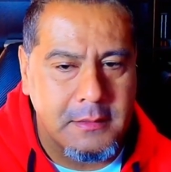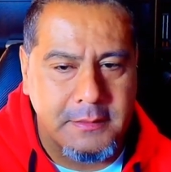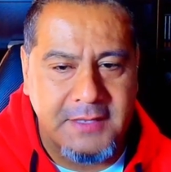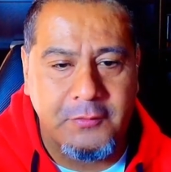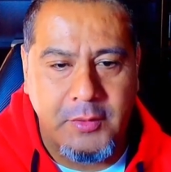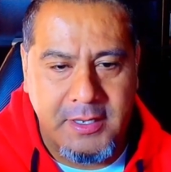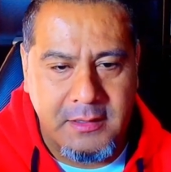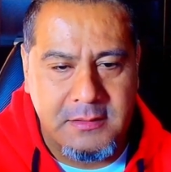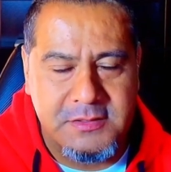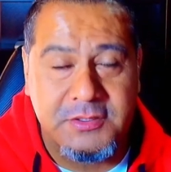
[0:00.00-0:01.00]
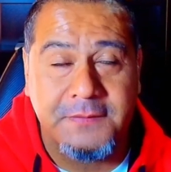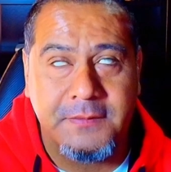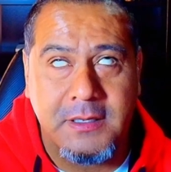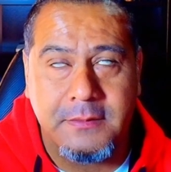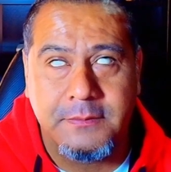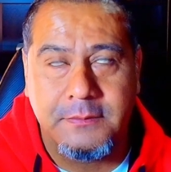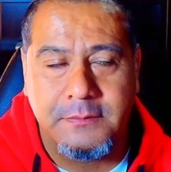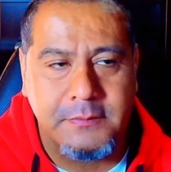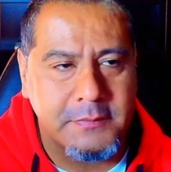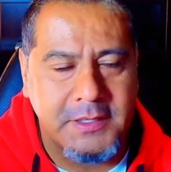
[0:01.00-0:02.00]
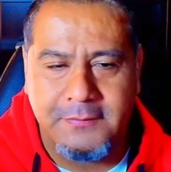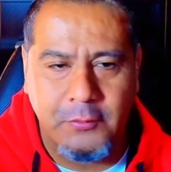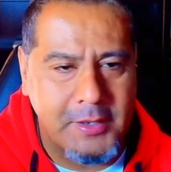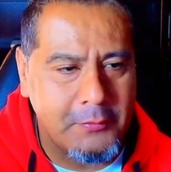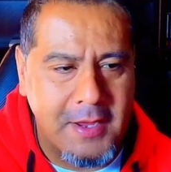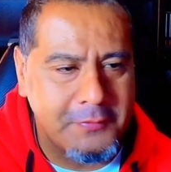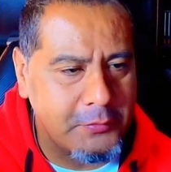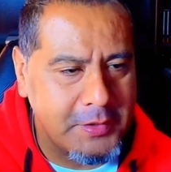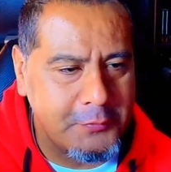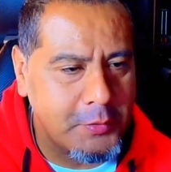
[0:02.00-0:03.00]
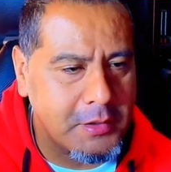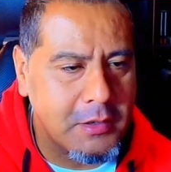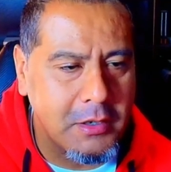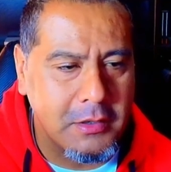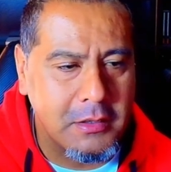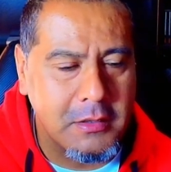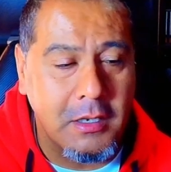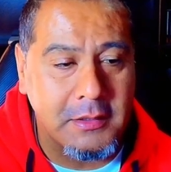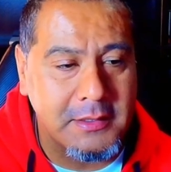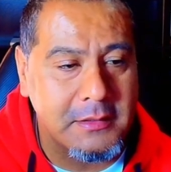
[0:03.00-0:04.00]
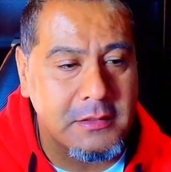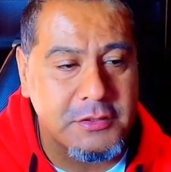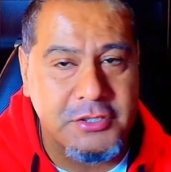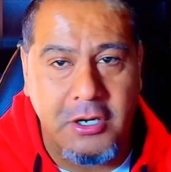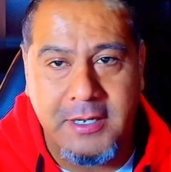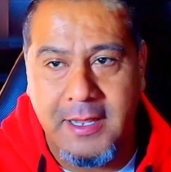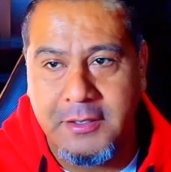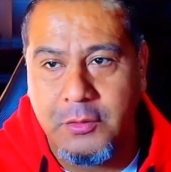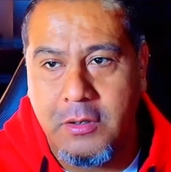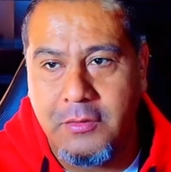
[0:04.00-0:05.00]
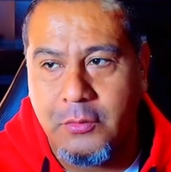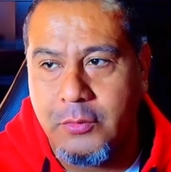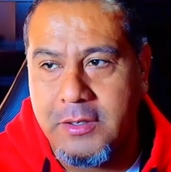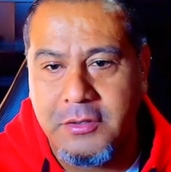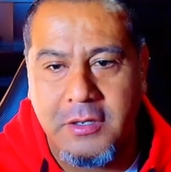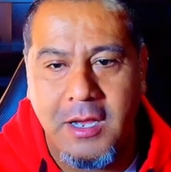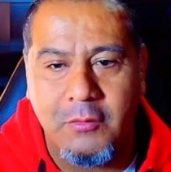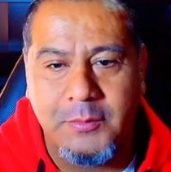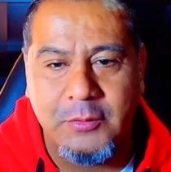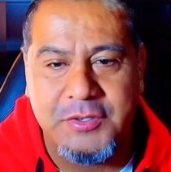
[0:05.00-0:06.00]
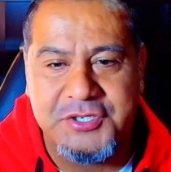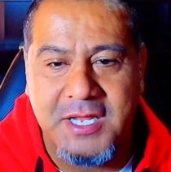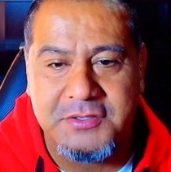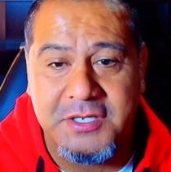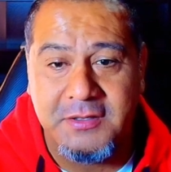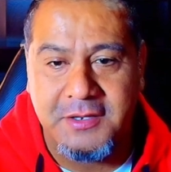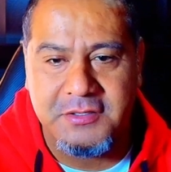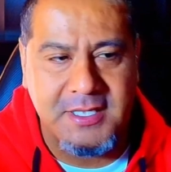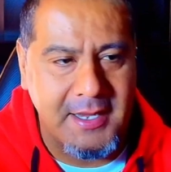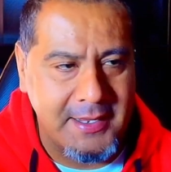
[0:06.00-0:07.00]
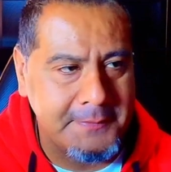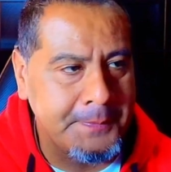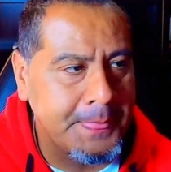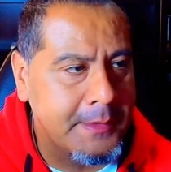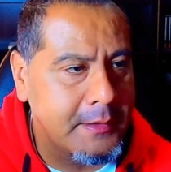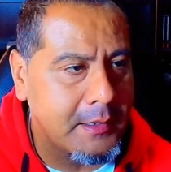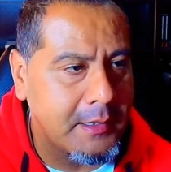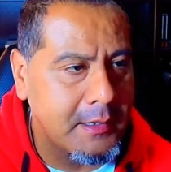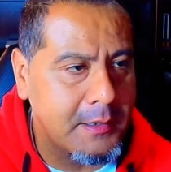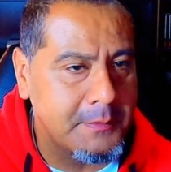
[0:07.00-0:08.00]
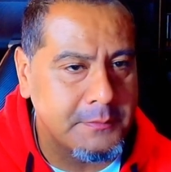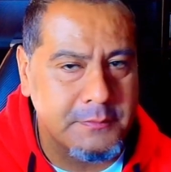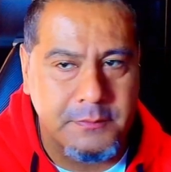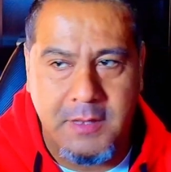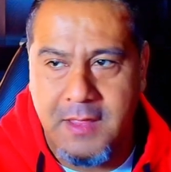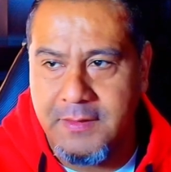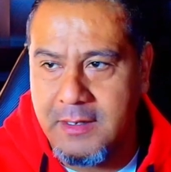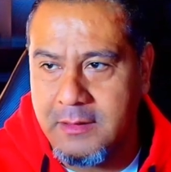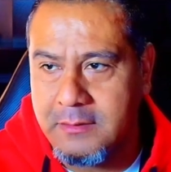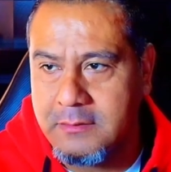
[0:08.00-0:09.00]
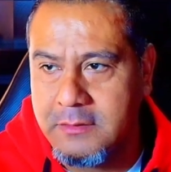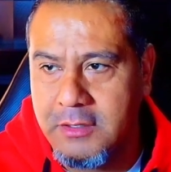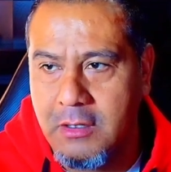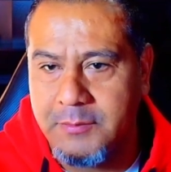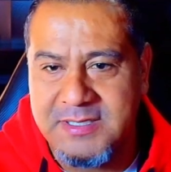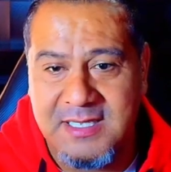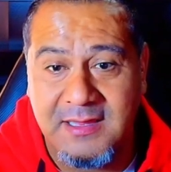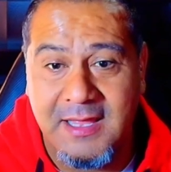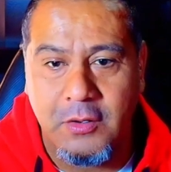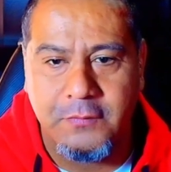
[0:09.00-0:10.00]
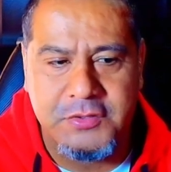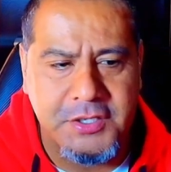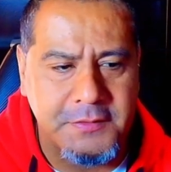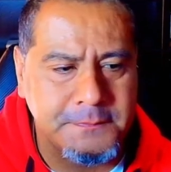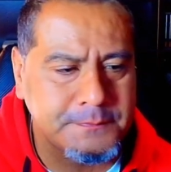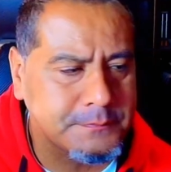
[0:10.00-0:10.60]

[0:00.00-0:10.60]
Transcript: giveaway, giveaway raffle, whatever you want to call it. Jardan, you are the winner. I will be reaching out to you later today. And then, you know, I'll be sending that over to you.